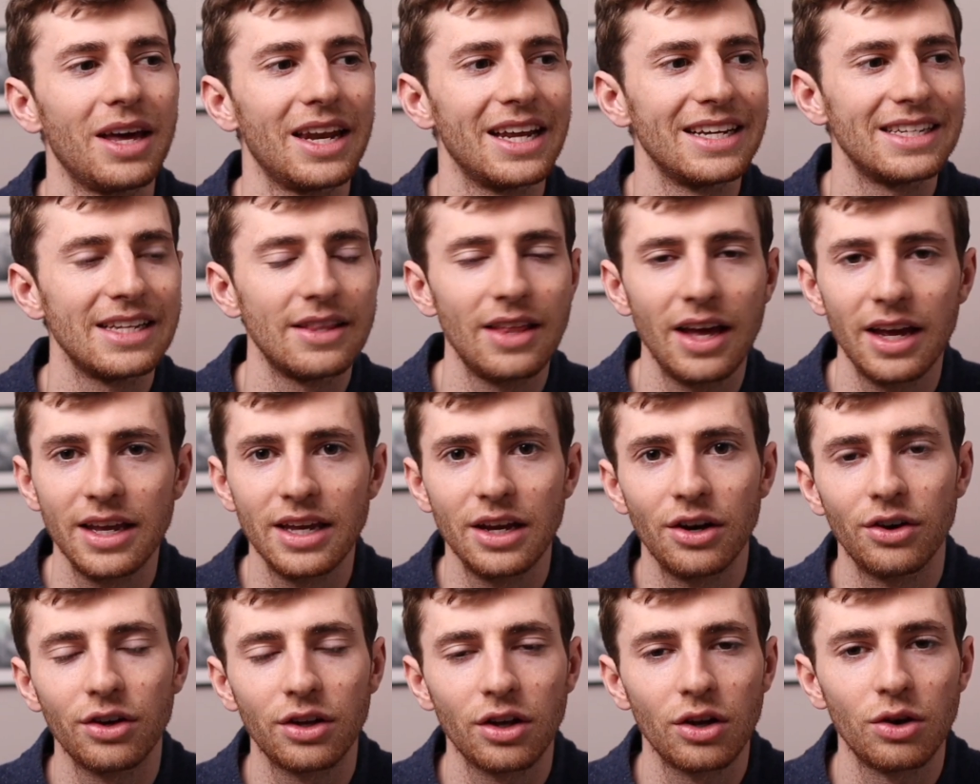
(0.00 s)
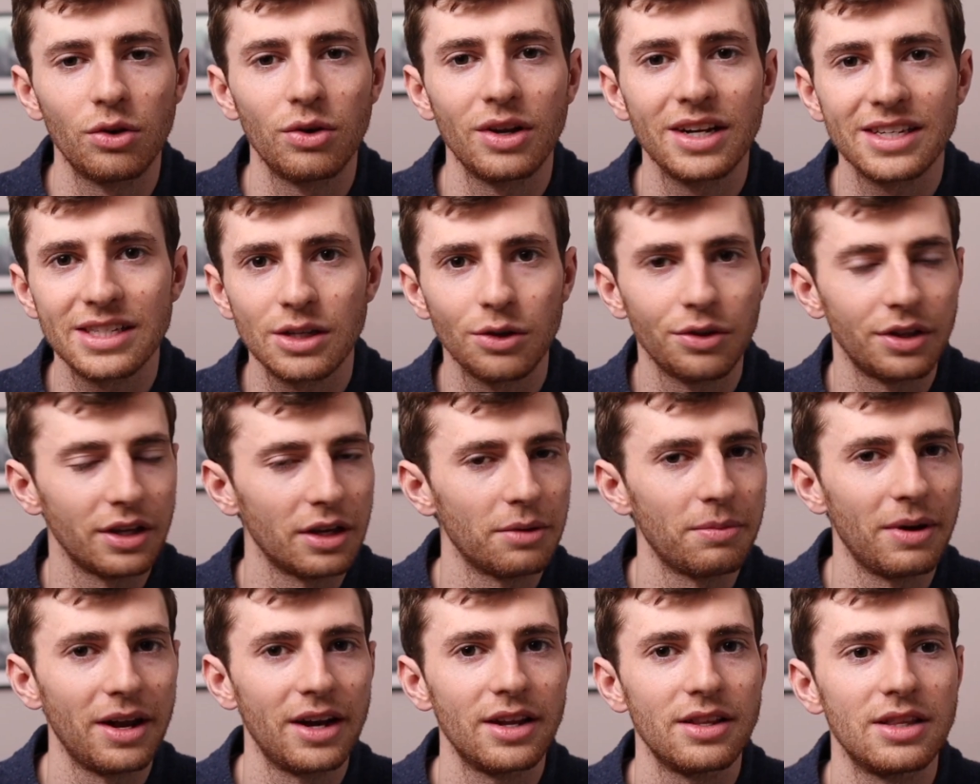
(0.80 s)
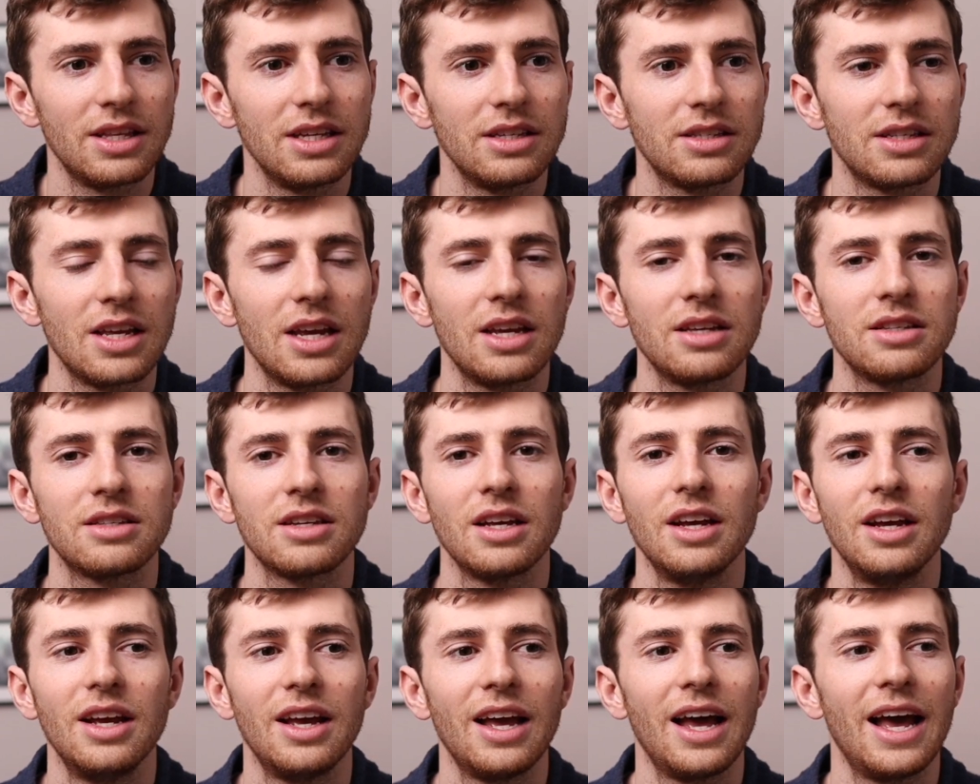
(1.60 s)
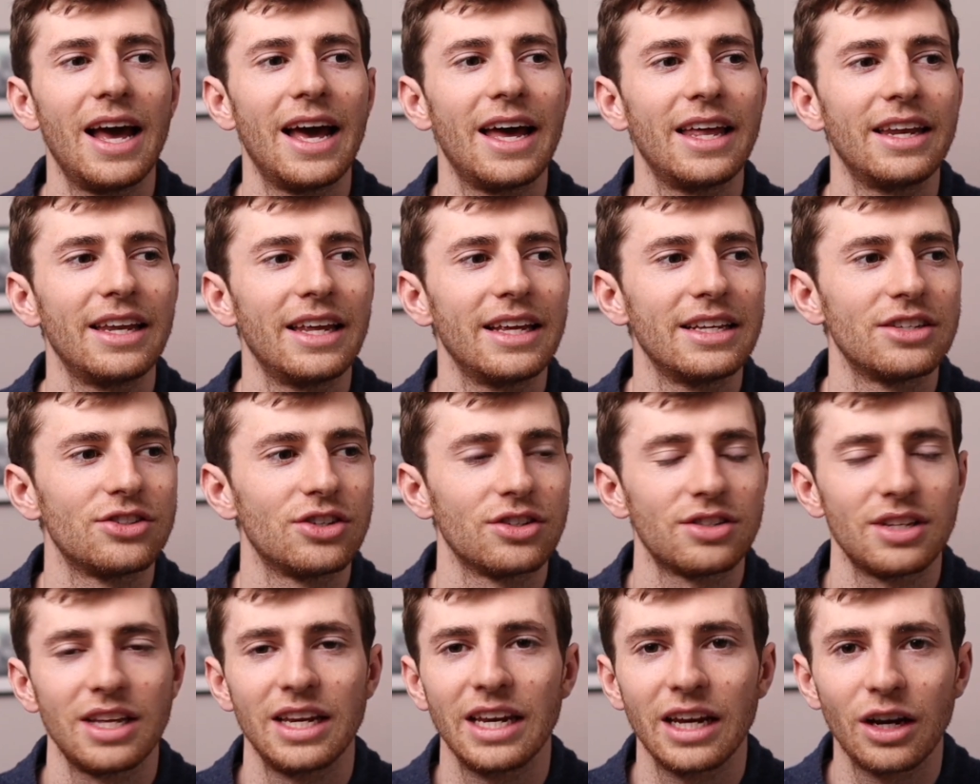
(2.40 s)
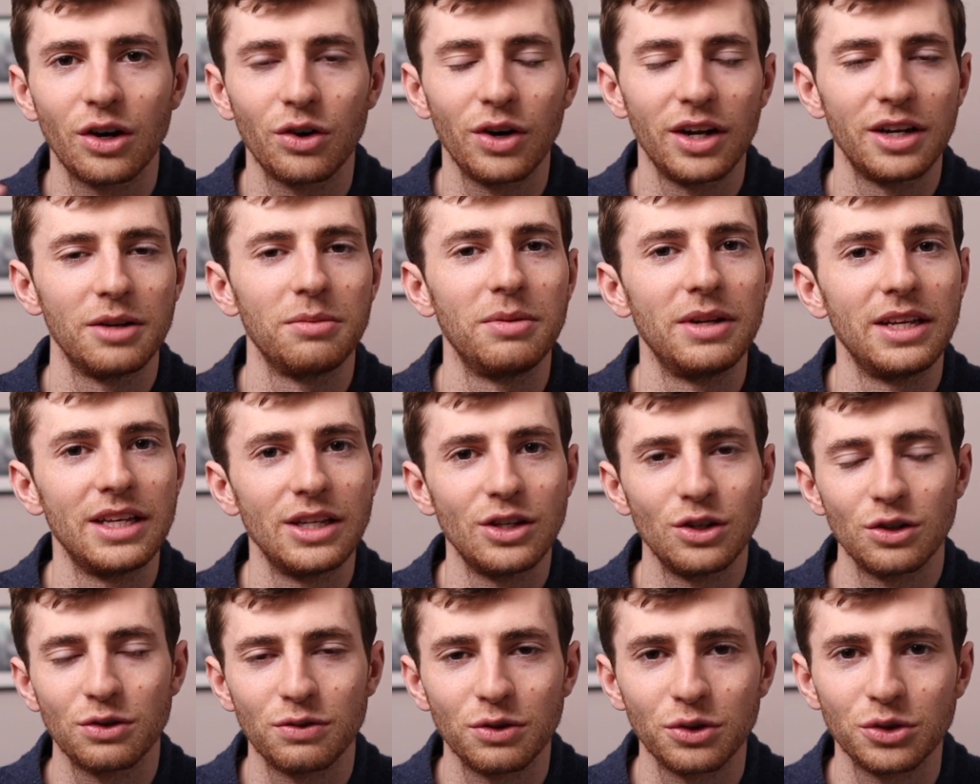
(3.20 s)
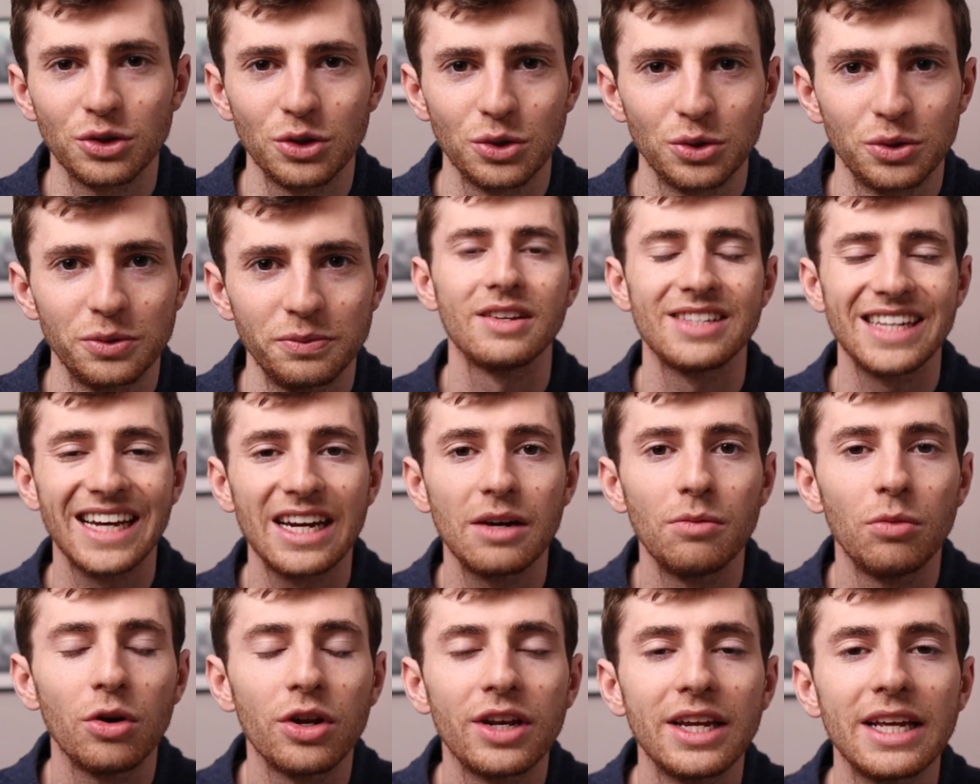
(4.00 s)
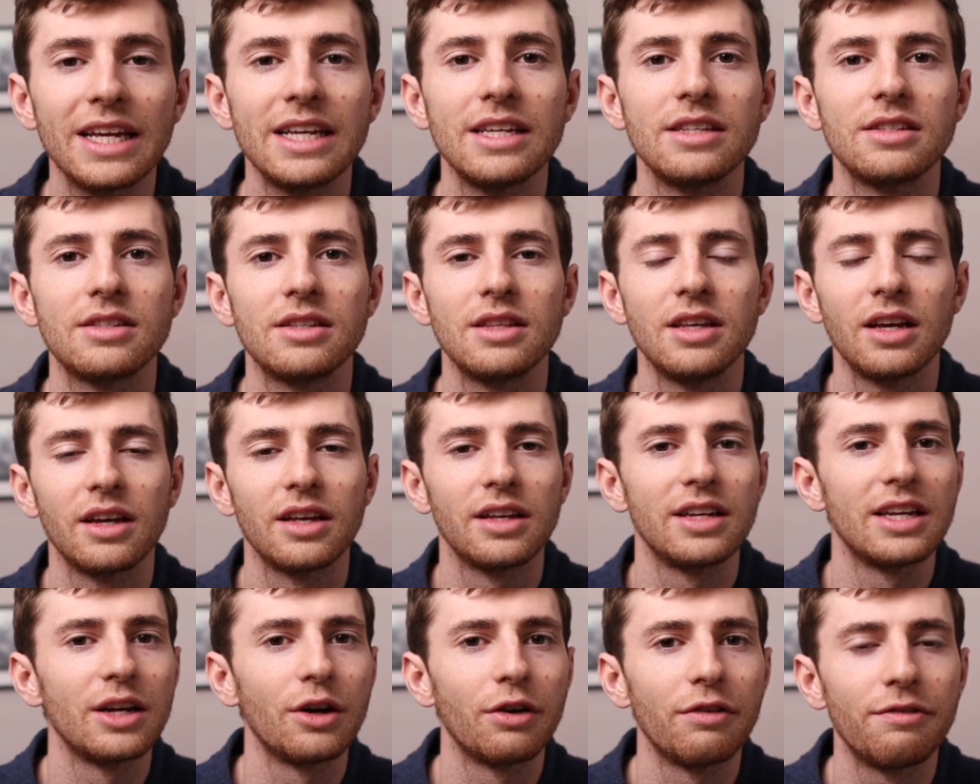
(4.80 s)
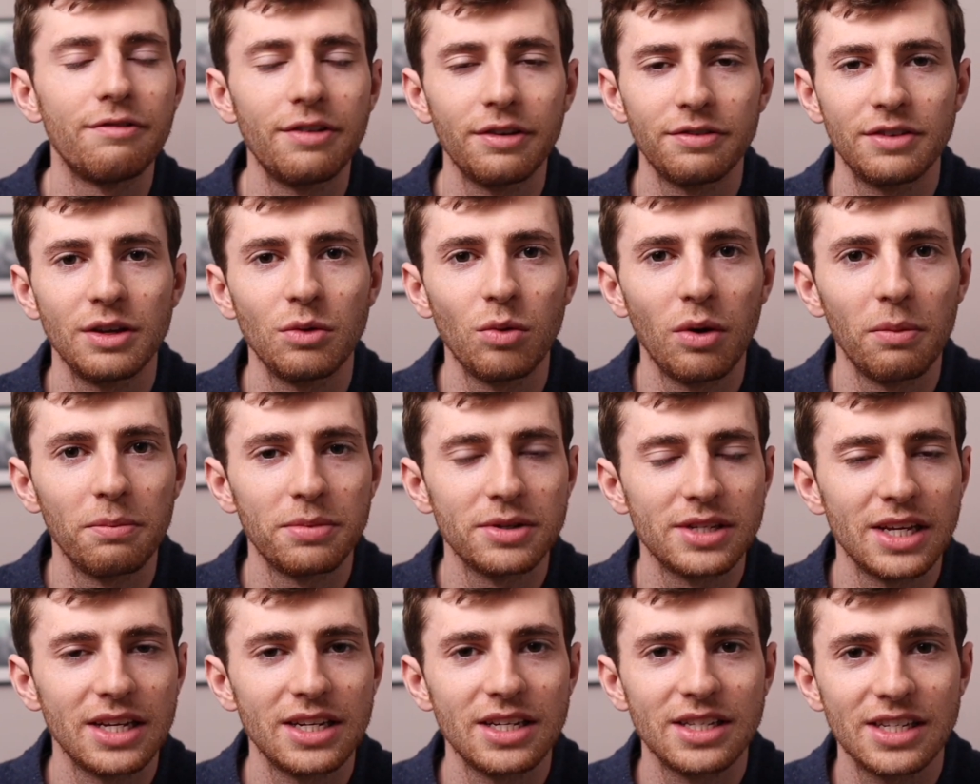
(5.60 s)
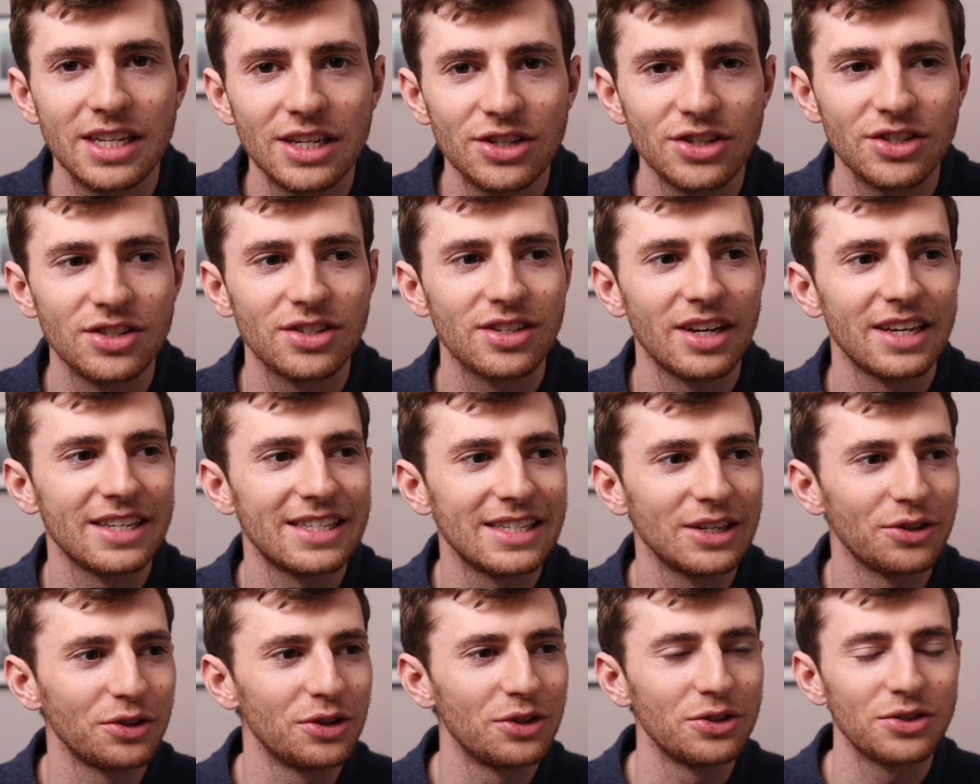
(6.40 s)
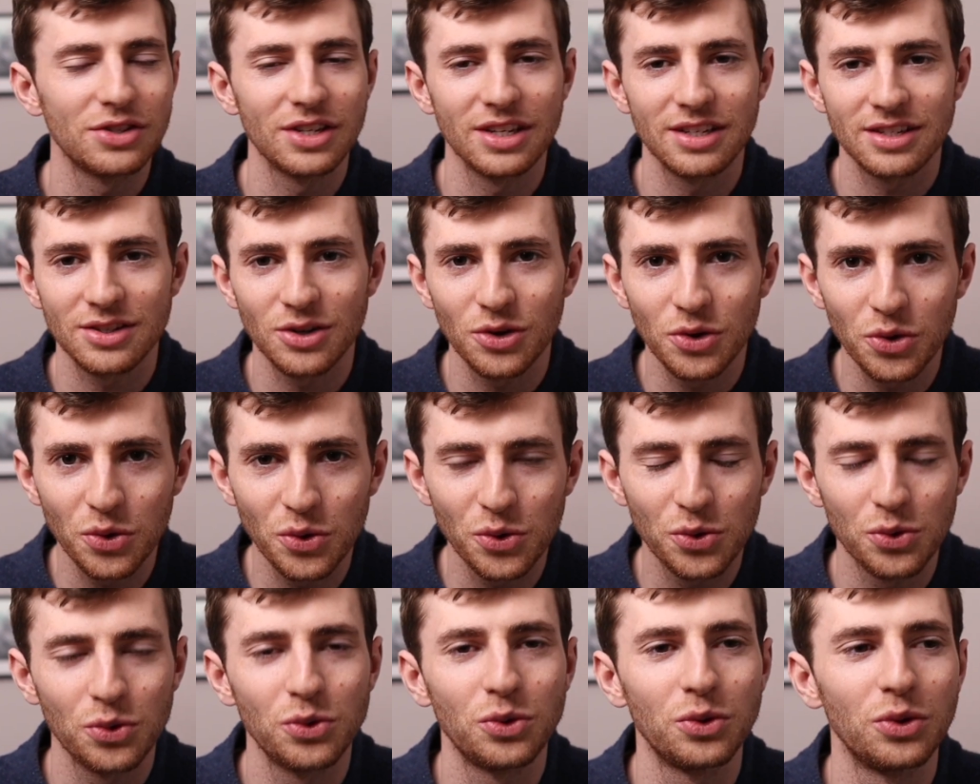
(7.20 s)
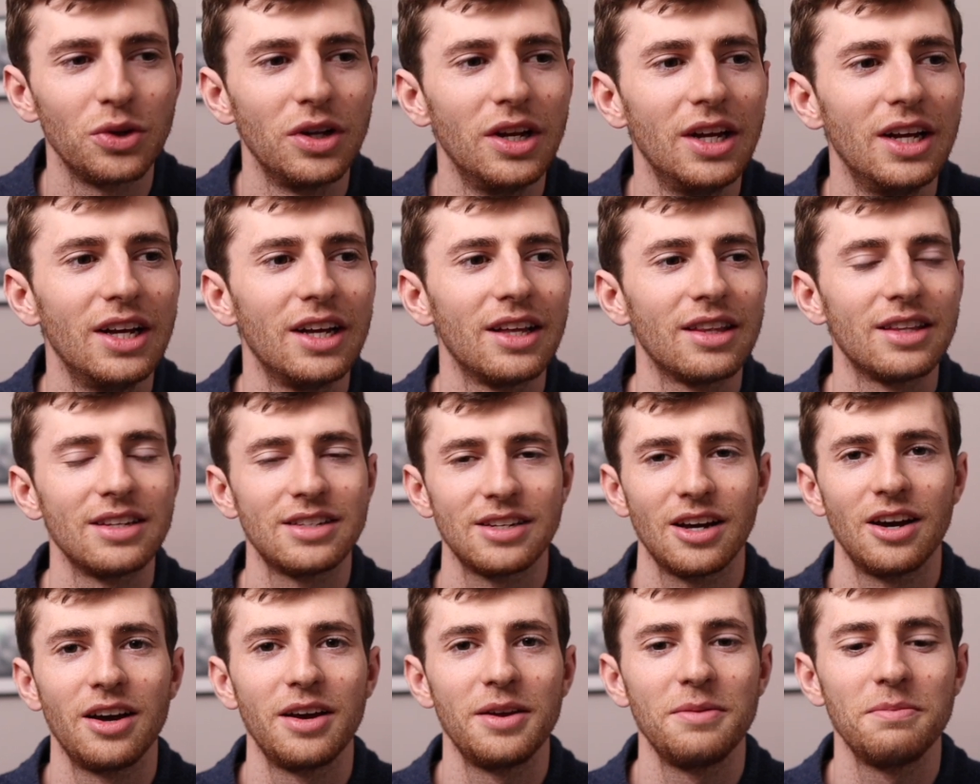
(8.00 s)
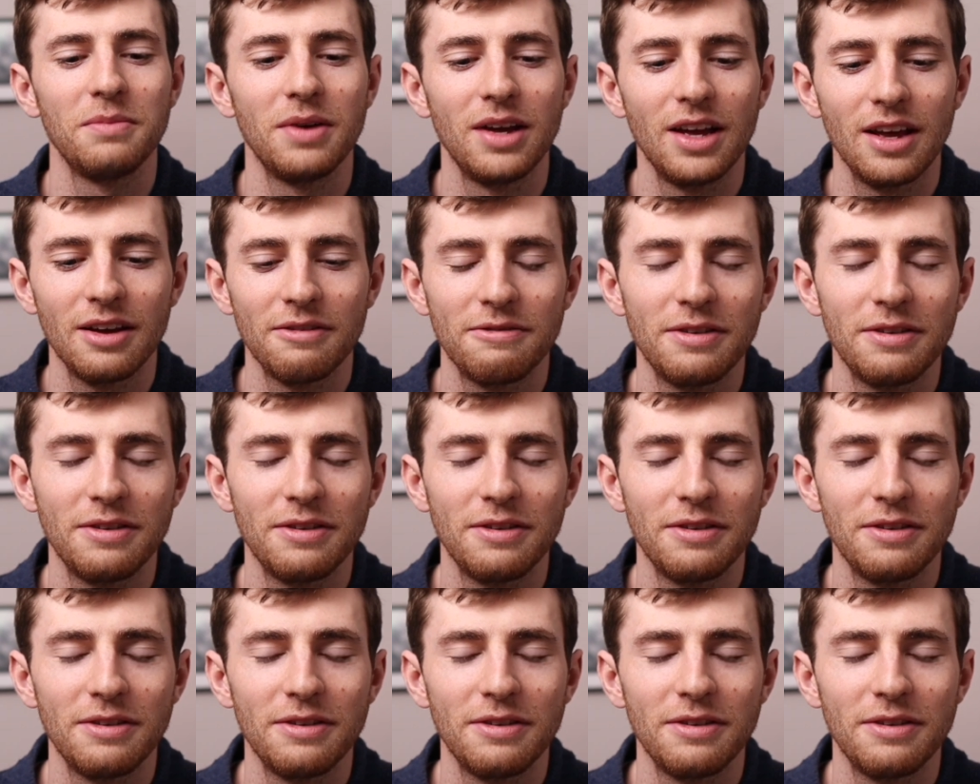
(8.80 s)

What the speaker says: And I did that a year ago, and I still think about it these days, and it's just an incredibly useful tool. The second one is the idea of 51% decisions. I still use this all the time.